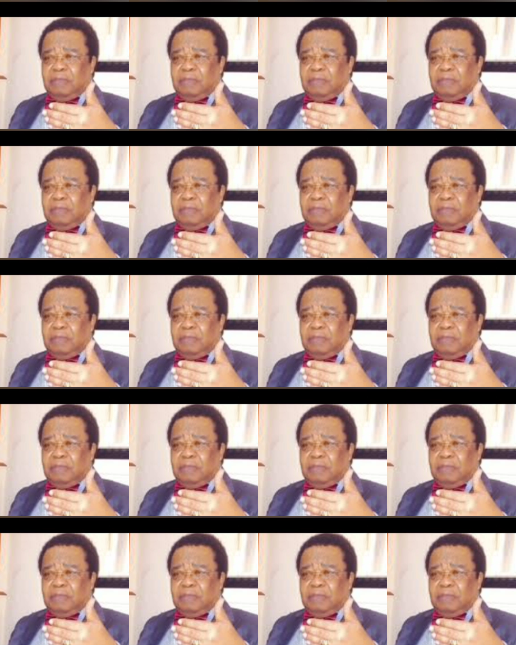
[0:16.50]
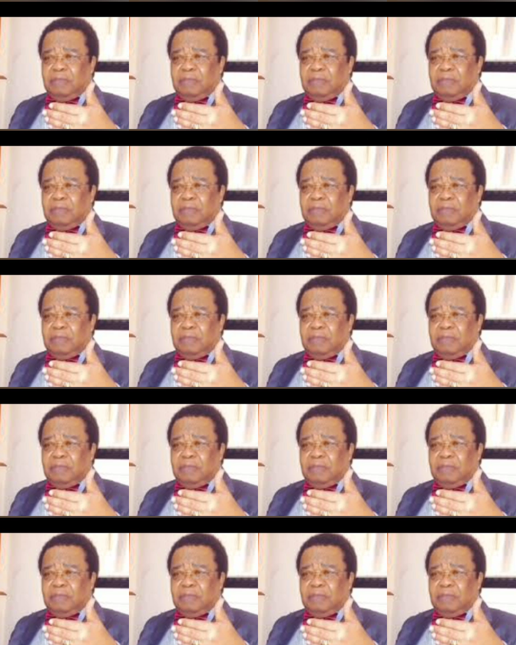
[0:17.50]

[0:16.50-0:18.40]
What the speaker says: (silence)